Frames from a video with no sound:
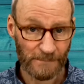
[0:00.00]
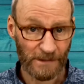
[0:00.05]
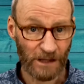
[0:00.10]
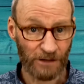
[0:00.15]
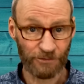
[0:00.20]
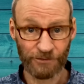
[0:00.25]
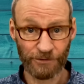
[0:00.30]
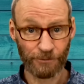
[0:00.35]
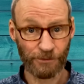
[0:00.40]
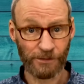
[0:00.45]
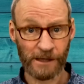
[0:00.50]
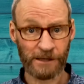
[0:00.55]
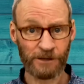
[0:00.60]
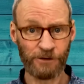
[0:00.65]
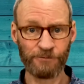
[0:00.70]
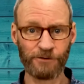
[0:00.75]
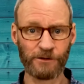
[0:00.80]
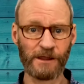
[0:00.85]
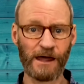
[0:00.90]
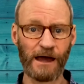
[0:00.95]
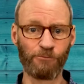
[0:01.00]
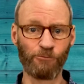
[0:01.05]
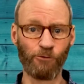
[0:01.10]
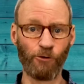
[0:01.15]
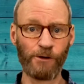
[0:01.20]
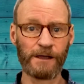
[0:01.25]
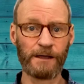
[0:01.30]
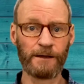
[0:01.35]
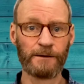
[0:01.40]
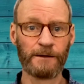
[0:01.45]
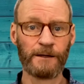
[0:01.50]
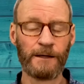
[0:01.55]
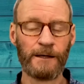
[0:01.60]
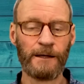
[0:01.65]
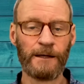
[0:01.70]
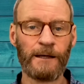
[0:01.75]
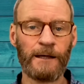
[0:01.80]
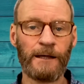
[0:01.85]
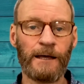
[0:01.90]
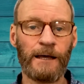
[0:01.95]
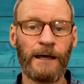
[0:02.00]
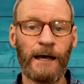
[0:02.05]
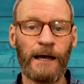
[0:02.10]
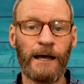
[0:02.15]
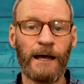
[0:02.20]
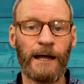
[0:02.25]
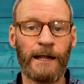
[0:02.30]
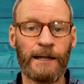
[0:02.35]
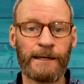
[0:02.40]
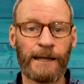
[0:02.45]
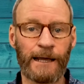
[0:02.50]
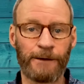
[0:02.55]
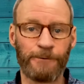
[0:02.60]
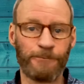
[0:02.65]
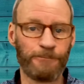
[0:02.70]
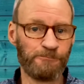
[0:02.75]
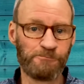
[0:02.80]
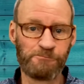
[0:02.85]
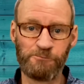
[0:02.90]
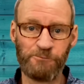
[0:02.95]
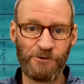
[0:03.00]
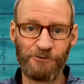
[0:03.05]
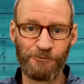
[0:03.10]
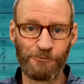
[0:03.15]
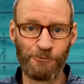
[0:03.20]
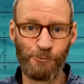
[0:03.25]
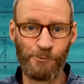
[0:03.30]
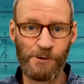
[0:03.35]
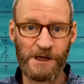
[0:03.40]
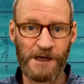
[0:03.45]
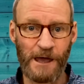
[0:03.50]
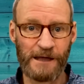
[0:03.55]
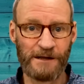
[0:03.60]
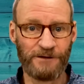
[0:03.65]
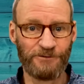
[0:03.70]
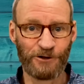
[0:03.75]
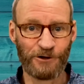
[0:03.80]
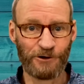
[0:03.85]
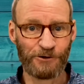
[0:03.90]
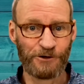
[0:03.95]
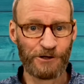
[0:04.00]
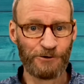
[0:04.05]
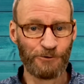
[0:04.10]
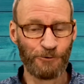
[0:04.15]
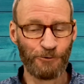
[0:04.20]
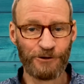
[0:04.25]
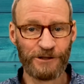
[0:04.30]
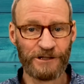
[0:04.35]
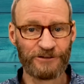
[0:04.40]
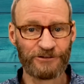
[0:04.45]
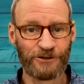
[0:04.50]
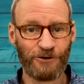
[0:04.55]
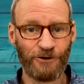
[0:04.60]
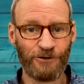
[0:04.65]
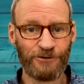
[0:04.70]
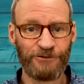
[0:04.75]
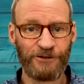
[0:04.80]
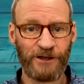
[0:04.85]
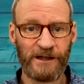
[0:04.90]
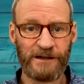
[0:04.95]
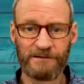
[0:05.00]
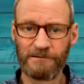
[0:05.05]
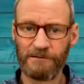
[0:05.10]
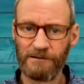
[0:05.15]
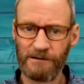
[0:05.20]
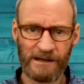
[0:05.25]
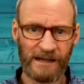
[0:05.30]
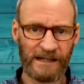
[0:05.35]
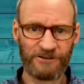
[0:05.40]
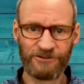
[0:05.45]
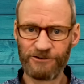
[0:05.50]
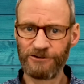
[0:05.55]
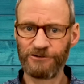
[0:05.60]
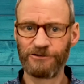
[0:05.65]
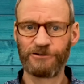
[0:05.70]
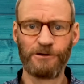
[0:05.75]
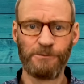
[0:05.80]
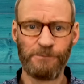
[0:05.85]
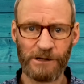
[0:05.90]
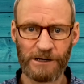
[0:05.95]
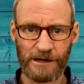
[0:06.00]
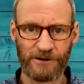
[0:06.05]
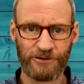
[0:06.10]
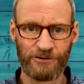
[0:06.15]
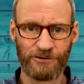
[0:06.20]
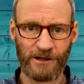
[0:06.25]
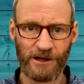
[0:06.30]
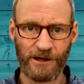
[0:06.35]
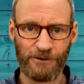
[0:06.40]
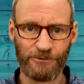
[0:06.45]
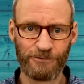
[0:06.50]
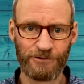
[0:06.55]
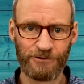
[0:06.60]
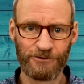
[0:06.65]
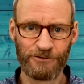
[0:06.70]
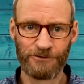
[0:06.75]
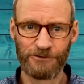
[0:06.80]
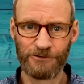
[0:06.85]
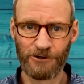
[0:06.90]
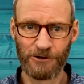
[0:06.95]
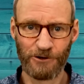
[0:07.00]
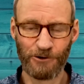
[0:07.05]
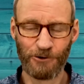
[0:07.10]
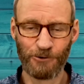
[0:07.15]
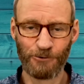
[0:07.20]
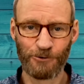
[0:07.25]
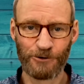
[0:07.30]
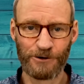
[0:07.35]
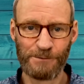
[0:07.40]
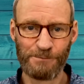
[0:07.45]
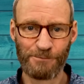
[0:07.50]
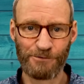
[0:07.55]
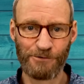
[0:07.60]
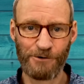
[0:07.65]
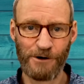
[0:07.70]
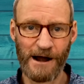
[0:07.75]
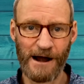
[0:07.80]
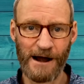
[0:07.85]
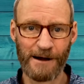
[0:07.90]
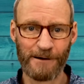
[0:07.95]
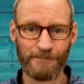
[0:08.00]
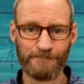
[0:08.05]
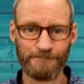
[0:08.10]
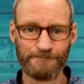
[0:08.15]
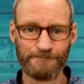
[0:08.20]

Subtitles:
So thank you for that, Roy. Now, before we get into looking at all this content, let's just commit ourselves to the Lord in prayer.